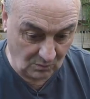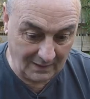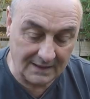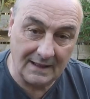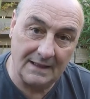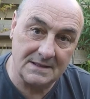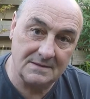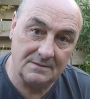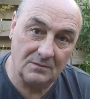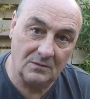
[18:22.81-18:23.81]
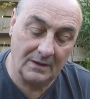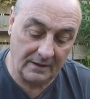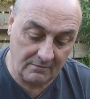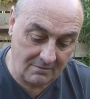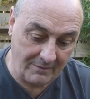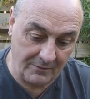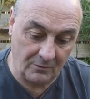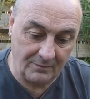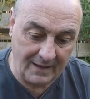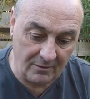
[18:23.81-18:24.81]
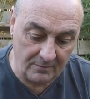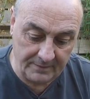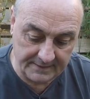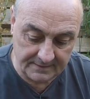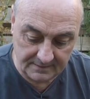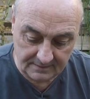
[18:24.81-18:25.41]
Well, guys, we're going to wrap it up there a bit.